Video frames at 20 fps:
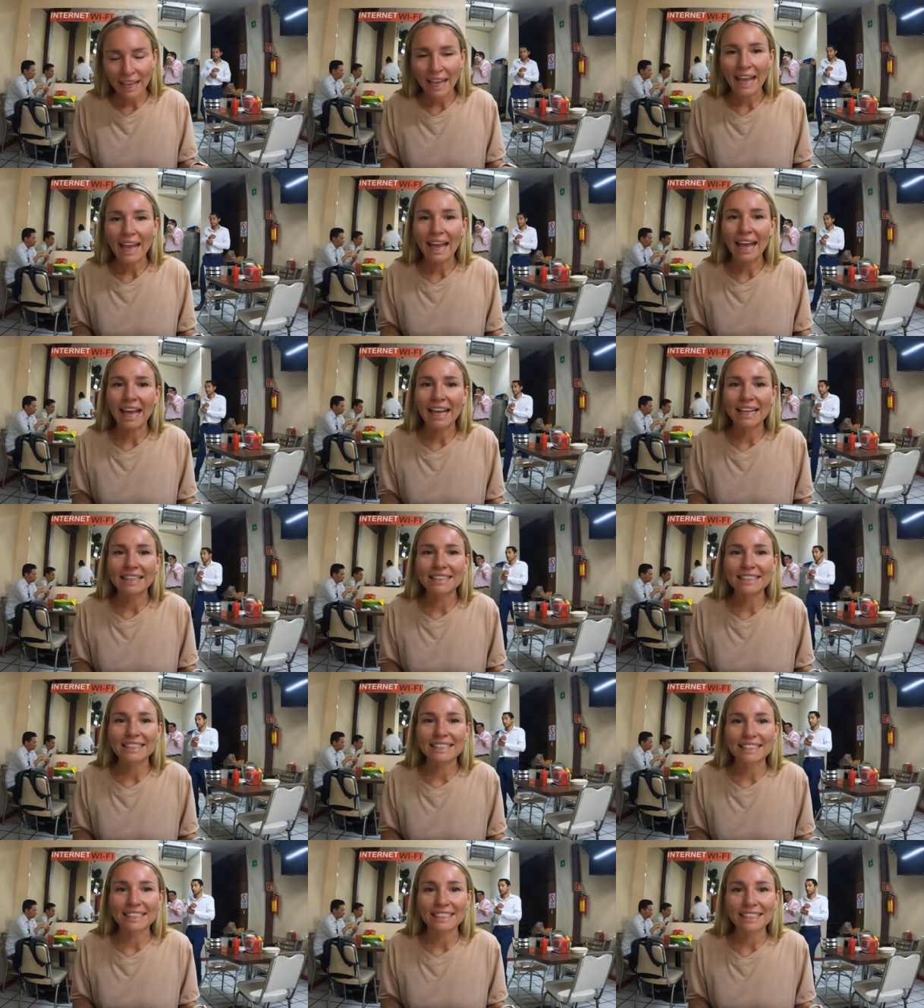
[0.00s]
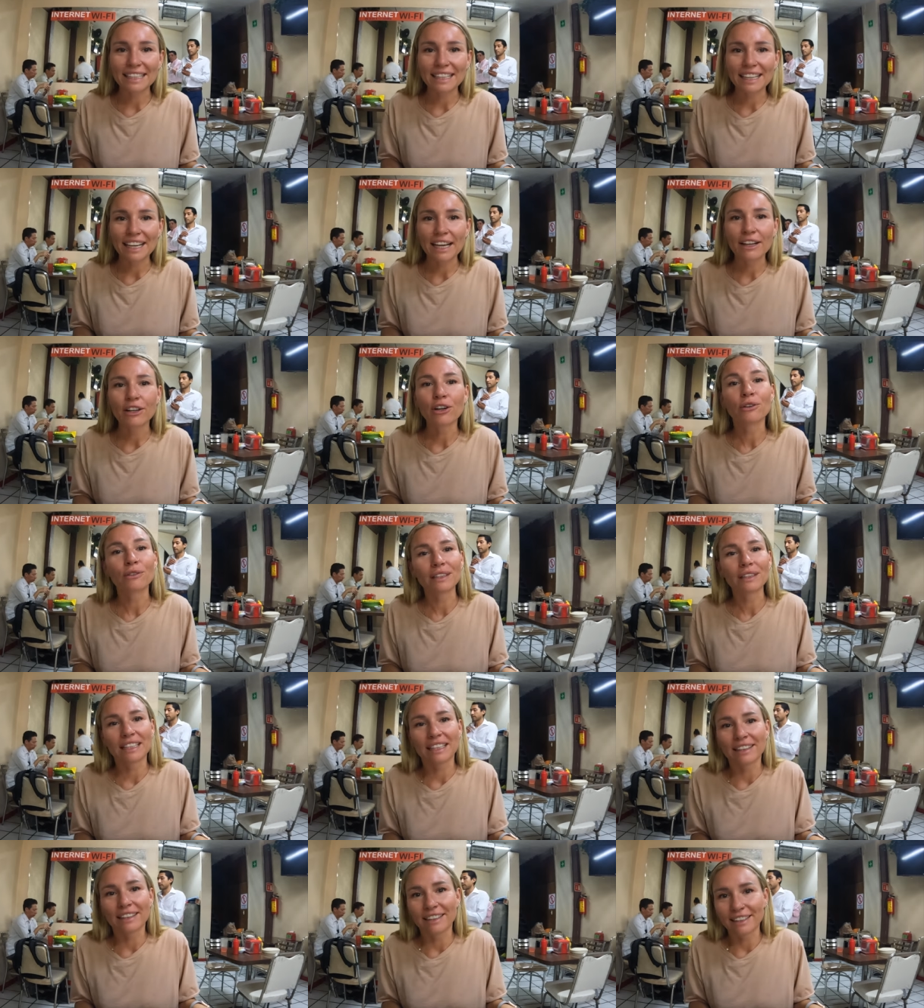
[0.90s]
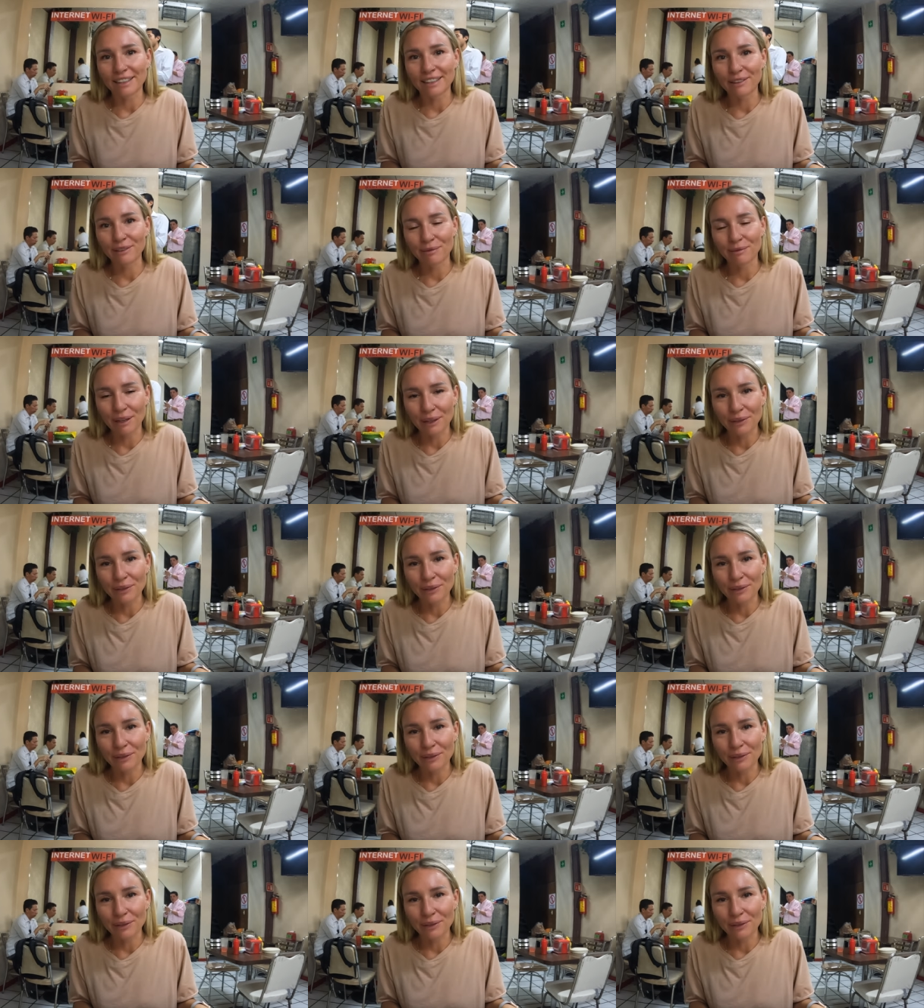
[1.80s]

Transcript: And uh, I got really lucky with my